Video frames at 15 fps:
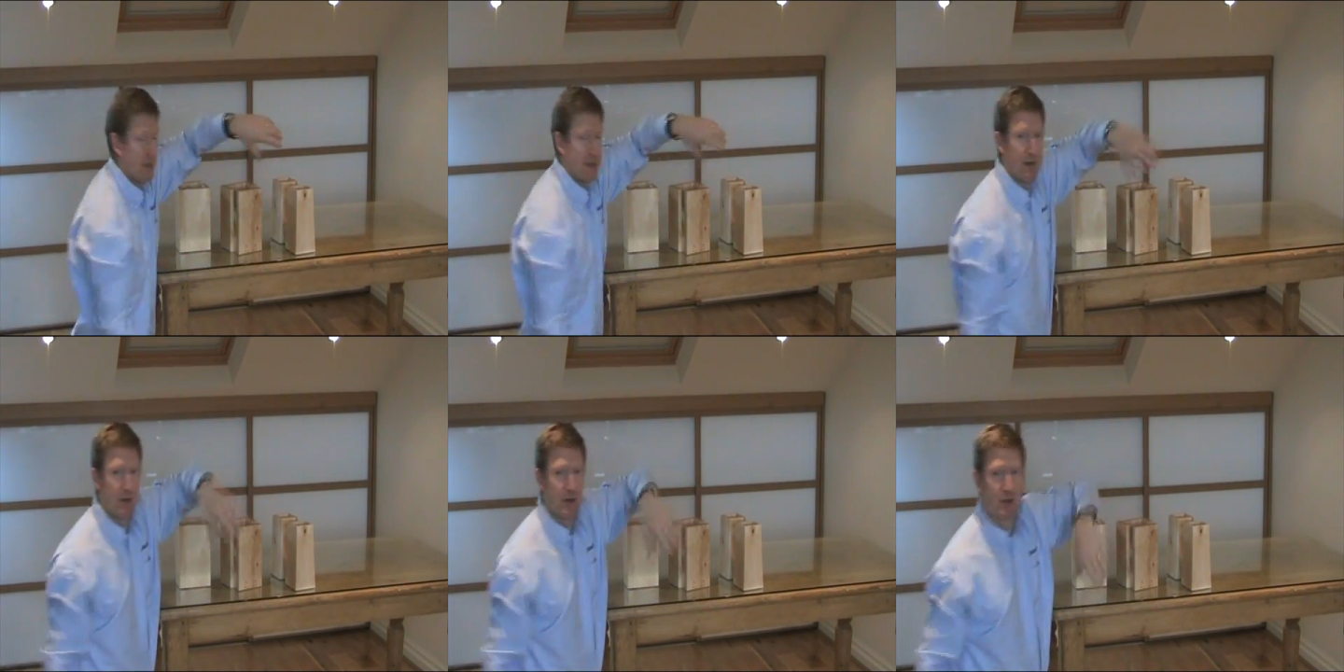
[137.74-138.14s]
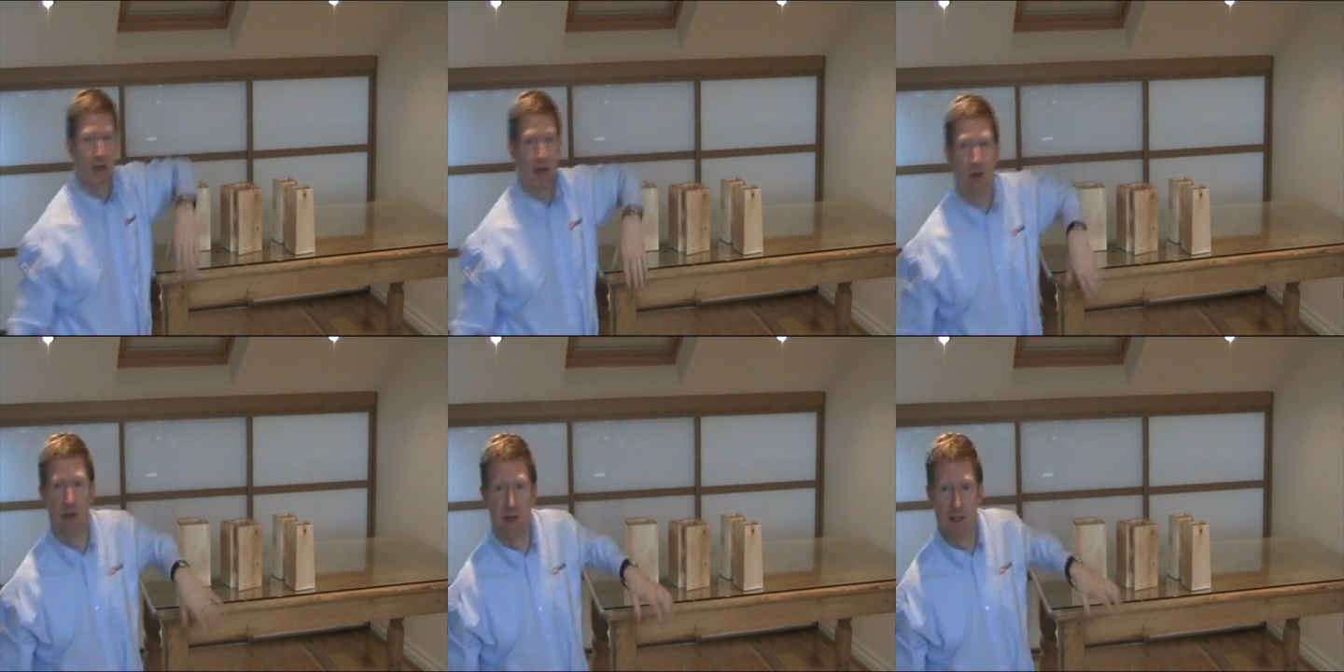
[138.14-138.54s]
We'll just
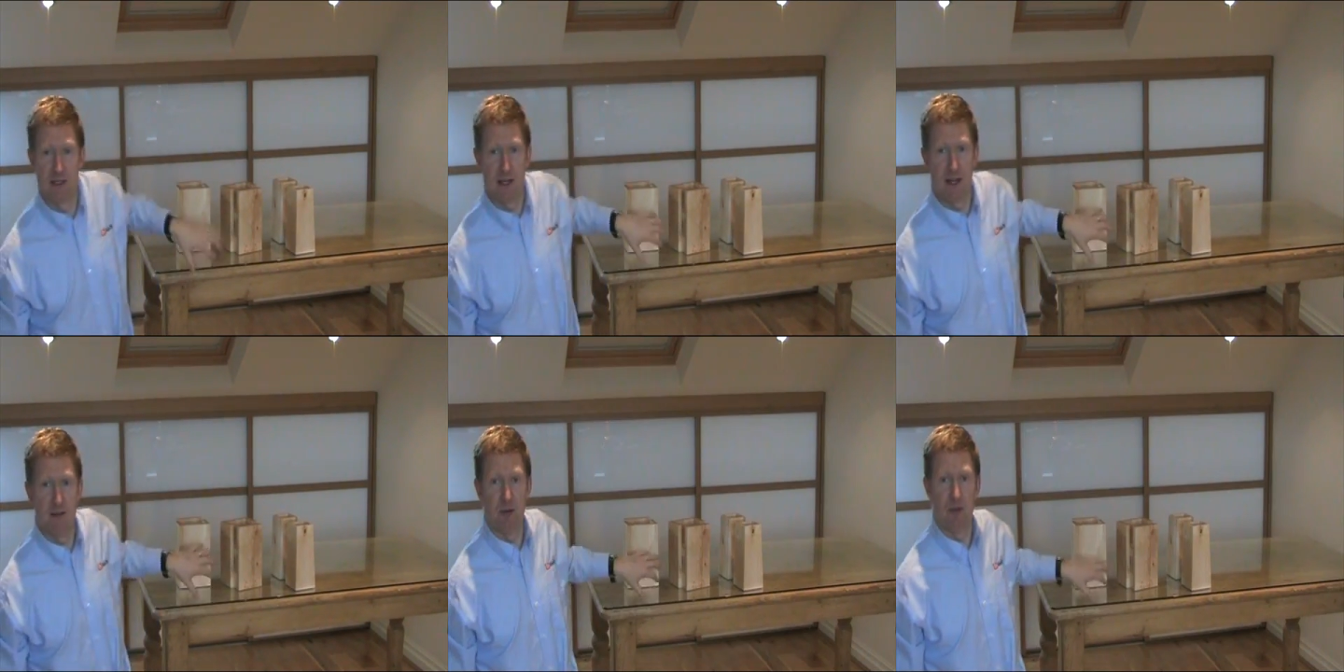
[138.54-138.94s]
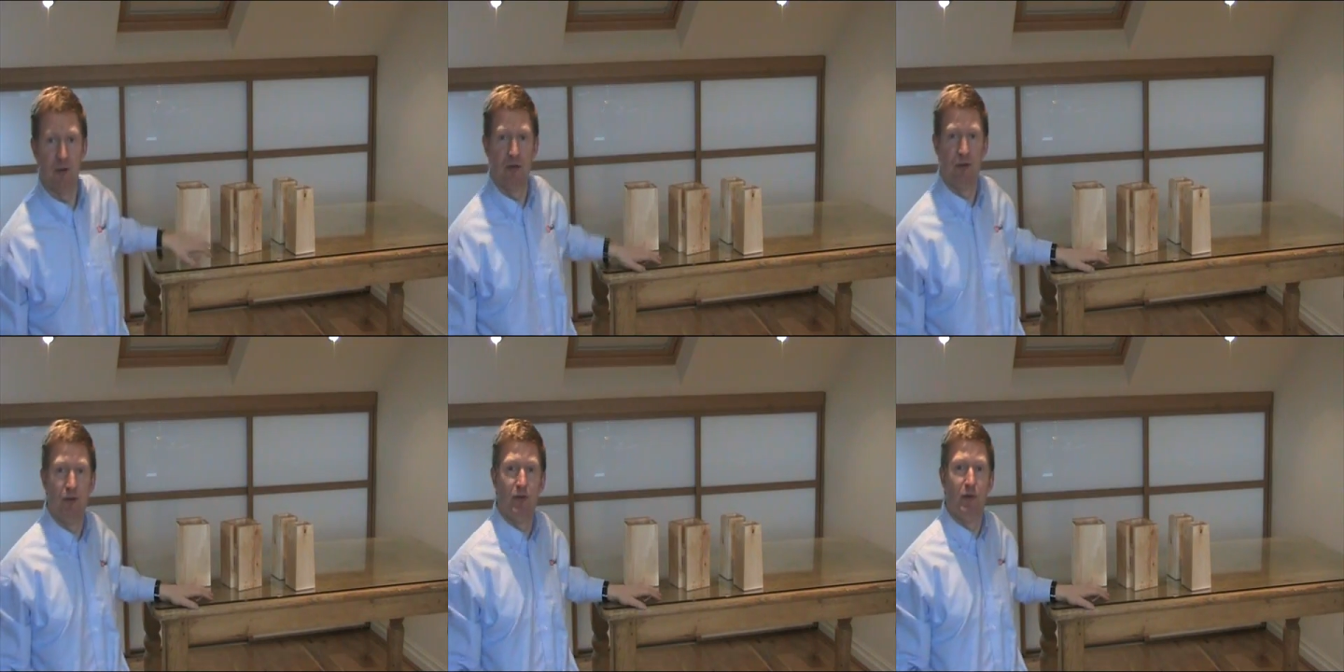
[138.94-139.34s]
demonstrate on this
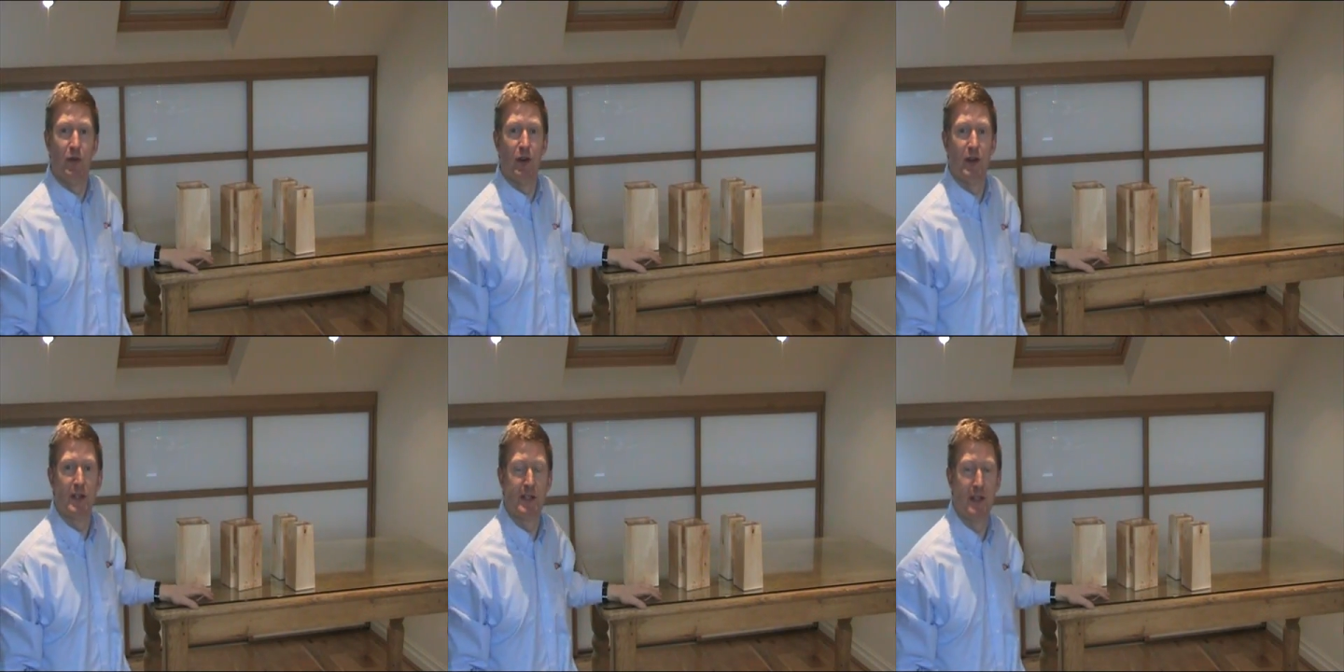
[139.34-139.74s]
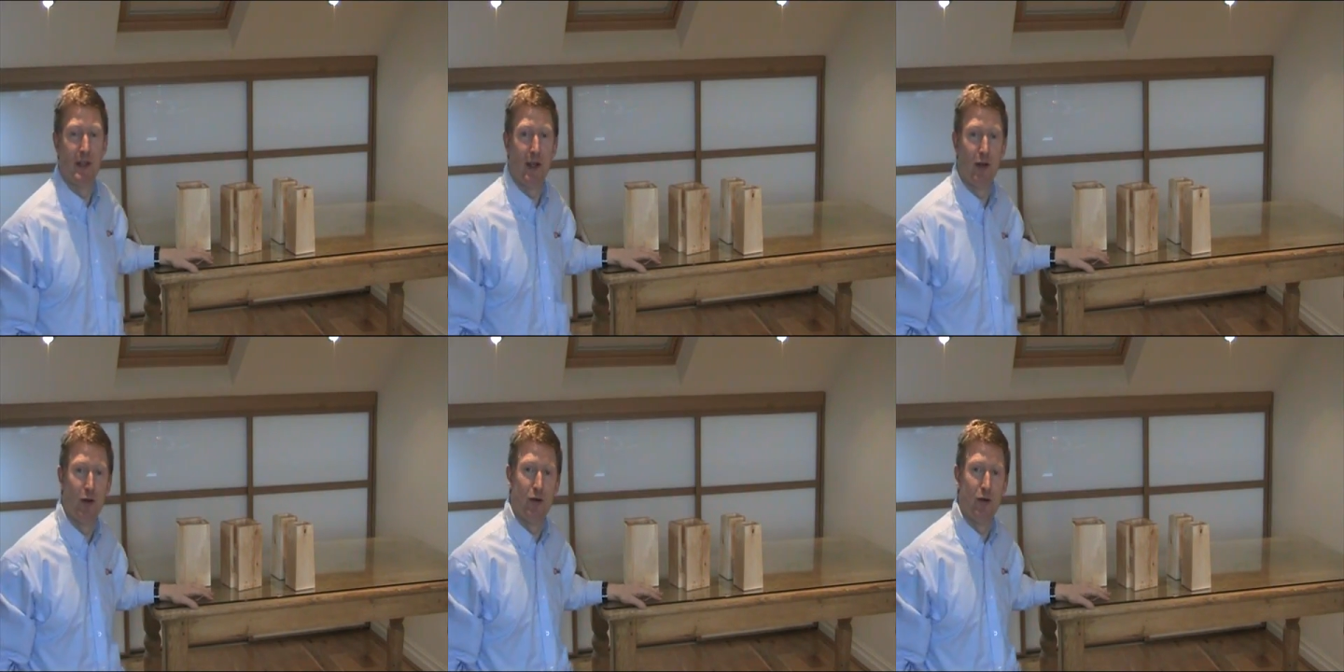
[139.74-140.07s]
table first,